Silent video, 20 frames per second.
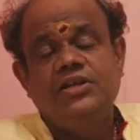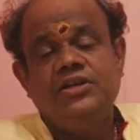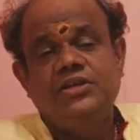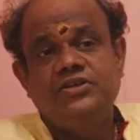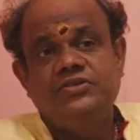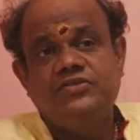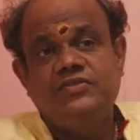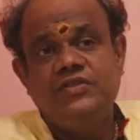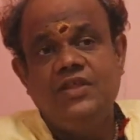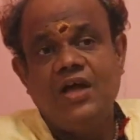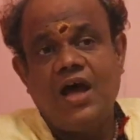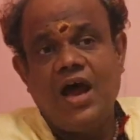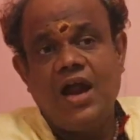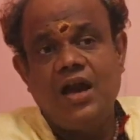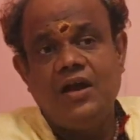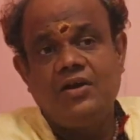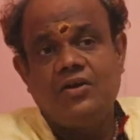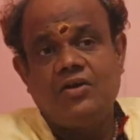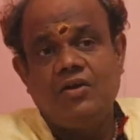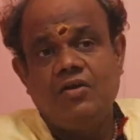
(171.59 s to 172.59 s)
is
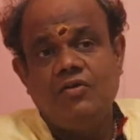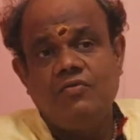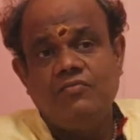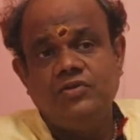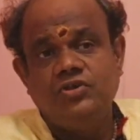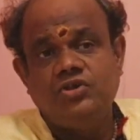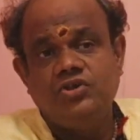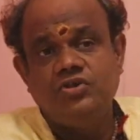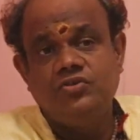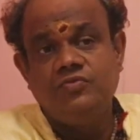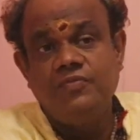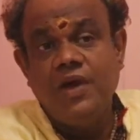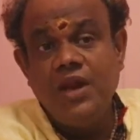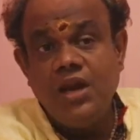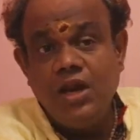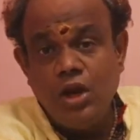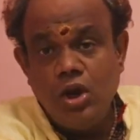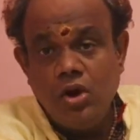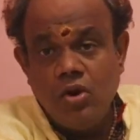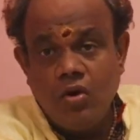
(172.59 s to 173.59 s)
that which is very